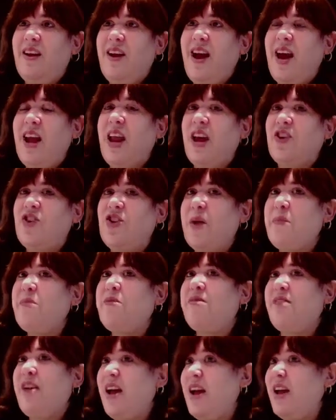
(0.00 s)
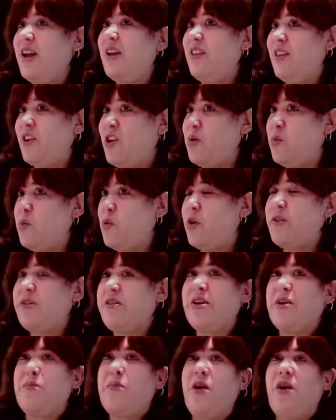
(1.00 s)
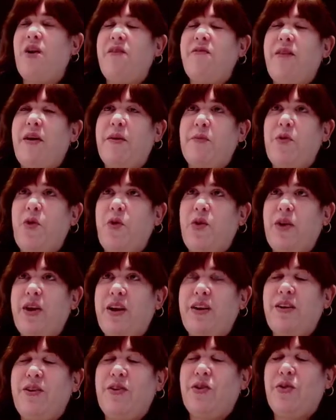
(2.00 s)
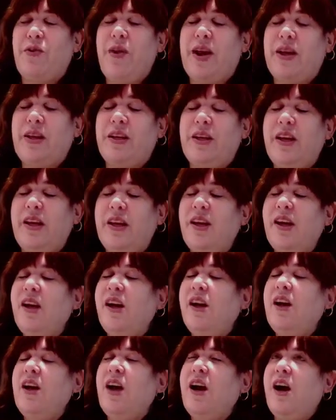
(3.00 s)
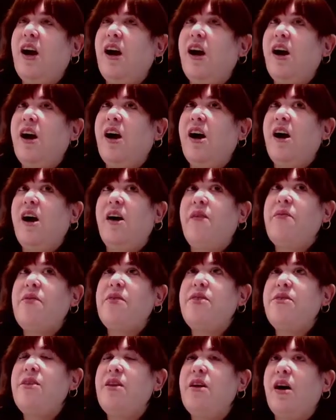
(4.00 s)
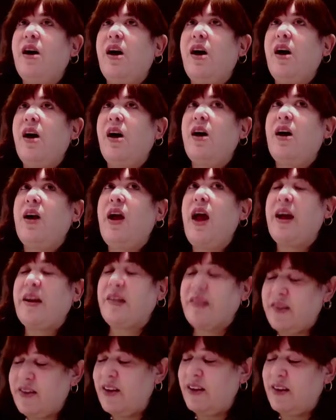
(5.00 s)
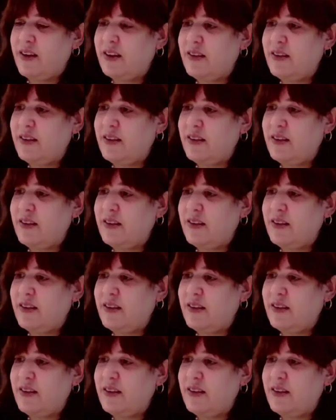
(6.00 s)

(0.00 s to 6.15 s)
And Hashem said, in the words of the Gemara, if I'm quoting correctly, what's